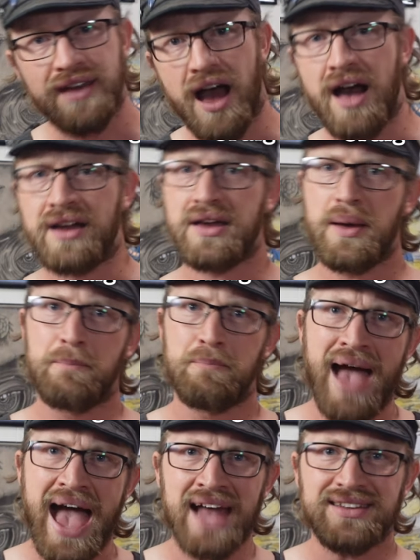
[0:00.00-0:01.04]
Doug,
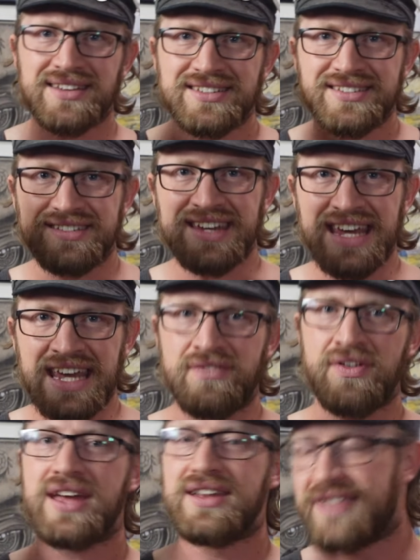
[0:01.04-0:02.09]
Matt, Steve,
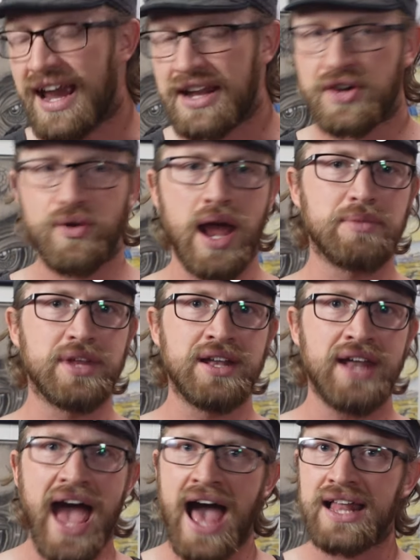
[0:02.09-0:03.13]
Data Gremlin,
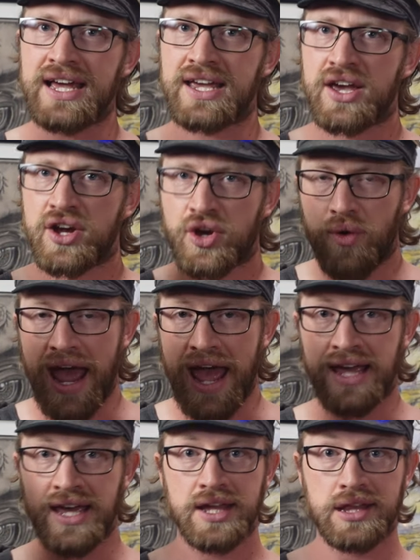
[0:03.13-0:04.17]
Alec,
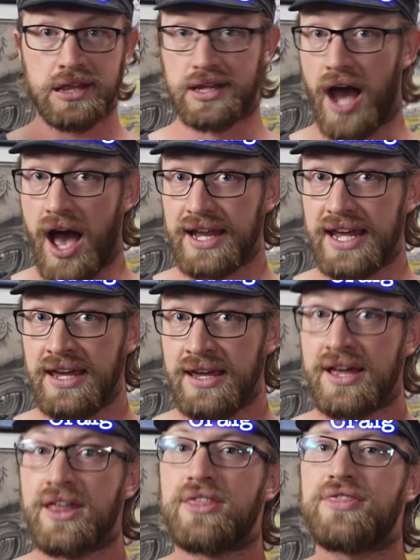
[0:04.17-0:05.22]
Craig, Scotty,
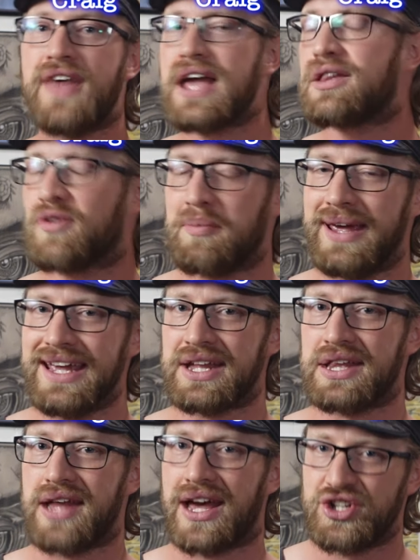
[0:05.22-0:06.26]
thanks for being
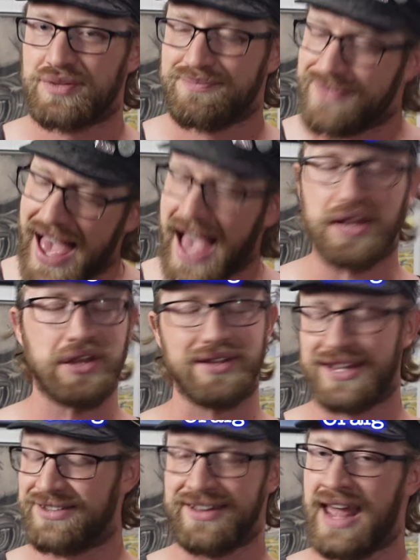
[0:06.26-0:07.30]
such
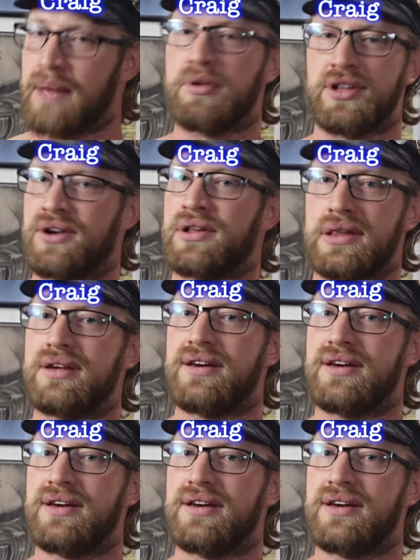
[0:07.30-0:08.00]
excellent enablers.